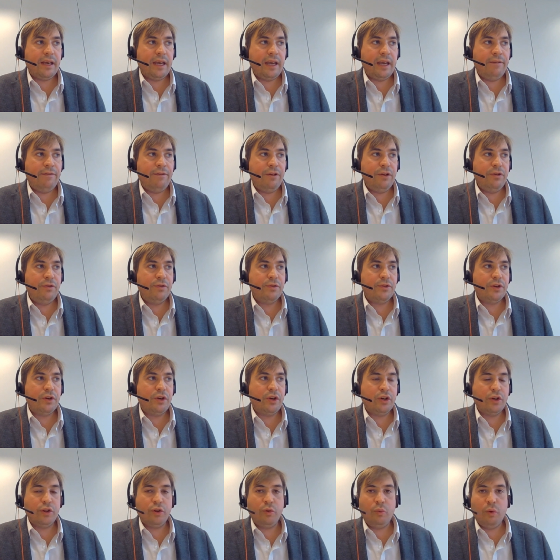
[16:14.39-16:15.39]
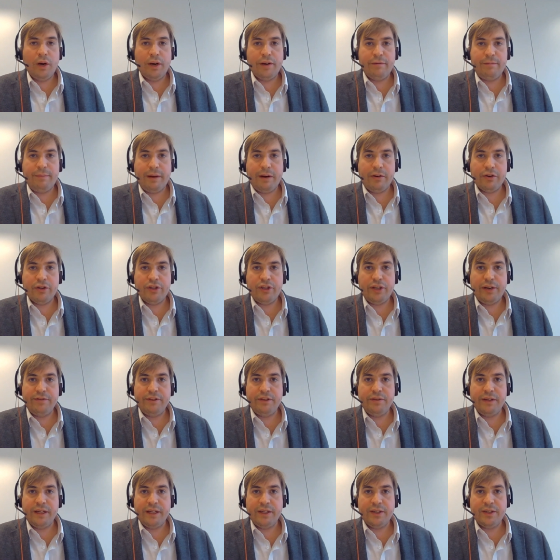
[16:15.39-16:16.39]
if you sort of look at the work of Maroš
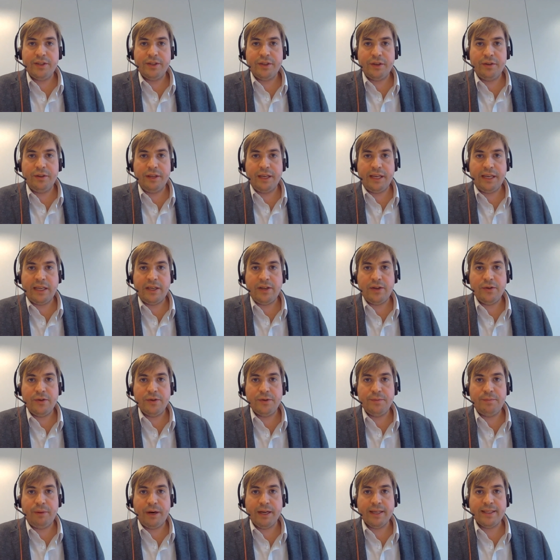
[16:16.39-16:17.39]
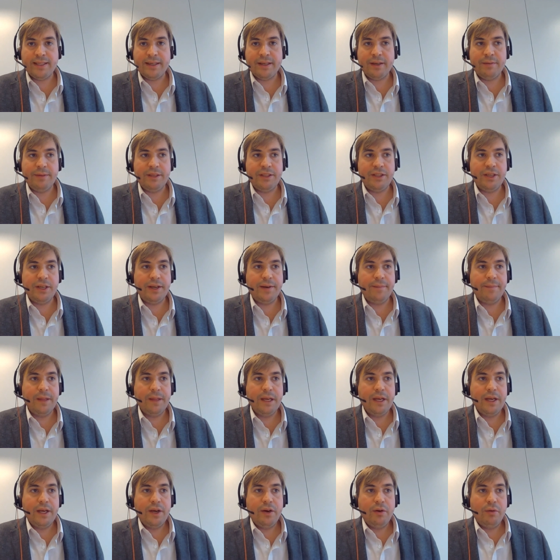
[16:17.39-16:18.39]
Šefčovič, so the EU's Brexit commissioner,
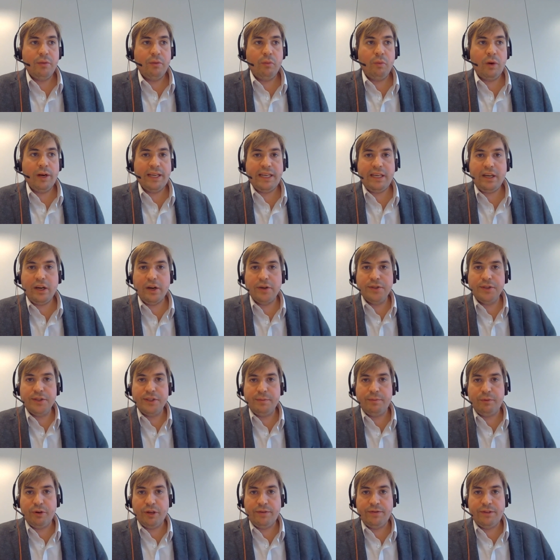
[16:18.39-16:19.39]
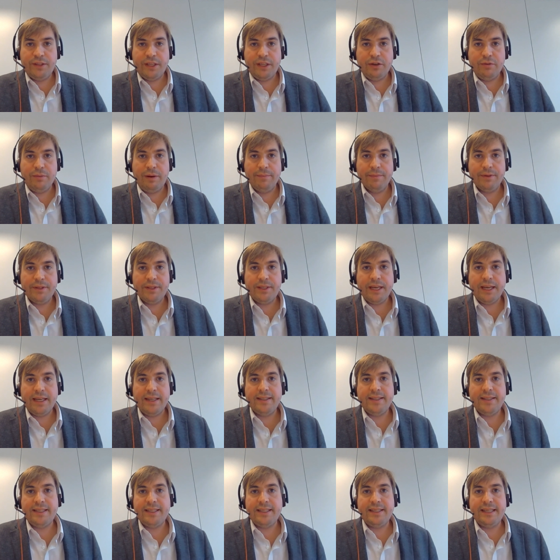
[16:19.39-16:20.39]
when he goes and debriefs EU member
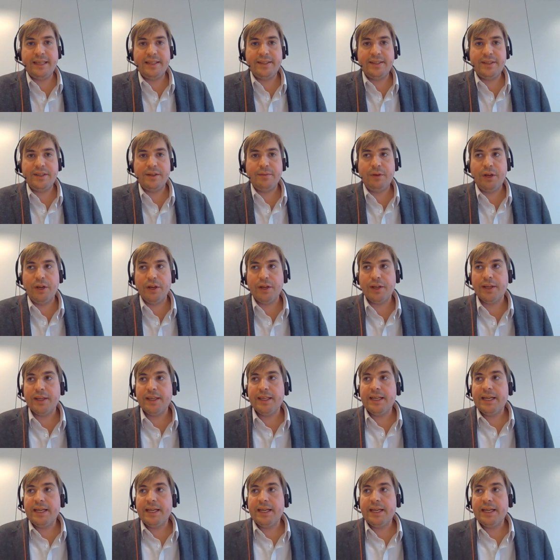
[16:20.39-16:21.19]
states, he says to them, look,